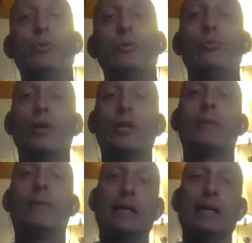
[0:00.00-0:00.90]
really
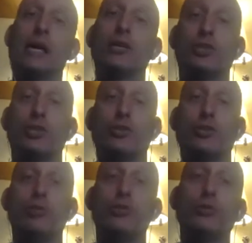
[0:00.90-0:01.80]
pay attention
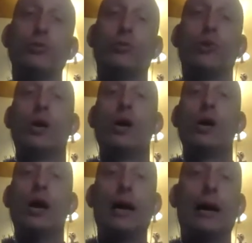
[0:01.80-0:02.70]
to
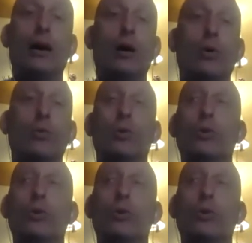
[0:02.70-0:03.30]
how,